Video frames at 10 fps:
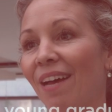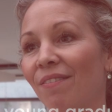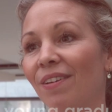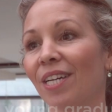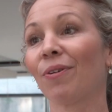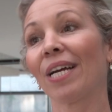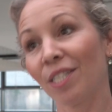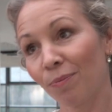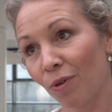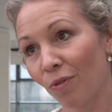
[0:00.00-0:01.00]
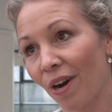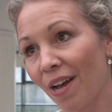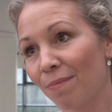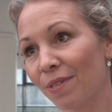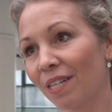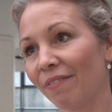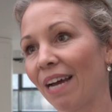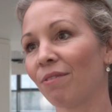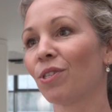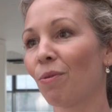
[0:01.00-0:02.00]
have uh, graduate programs, and we
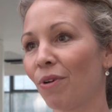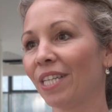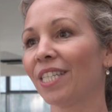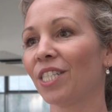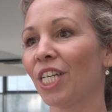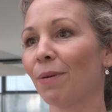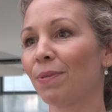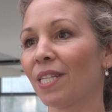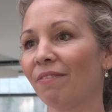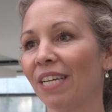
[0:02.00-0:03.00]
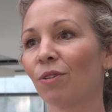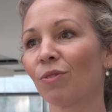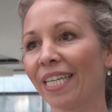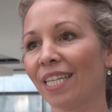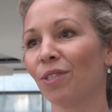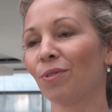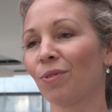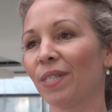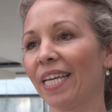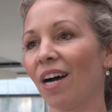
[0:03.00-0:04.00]
have summer internships, and we continue
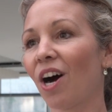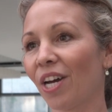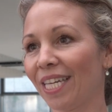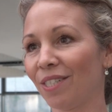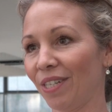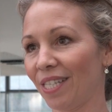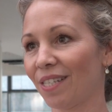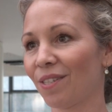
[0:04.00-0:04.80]
to see high interest.